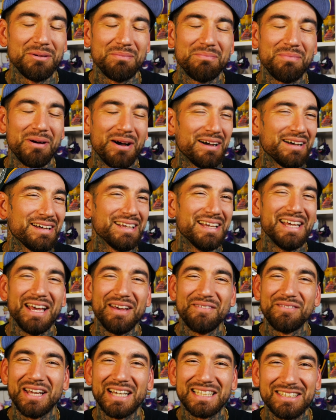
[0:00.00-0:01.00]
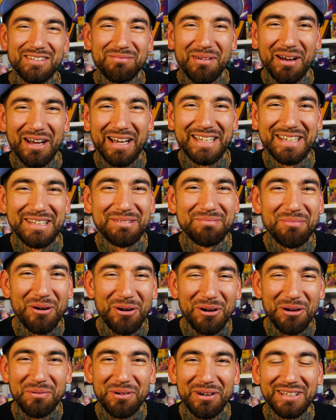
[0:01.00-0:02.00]
bought, if you guys are buying
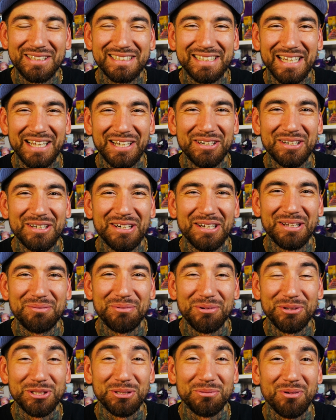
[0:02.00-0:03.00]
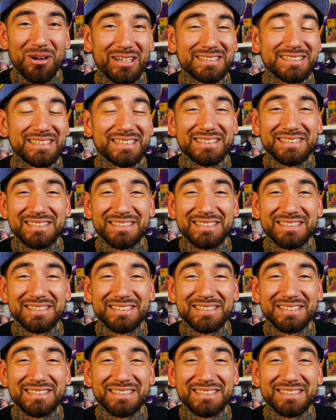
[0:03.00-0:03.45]
Pokemon Center booster boxes,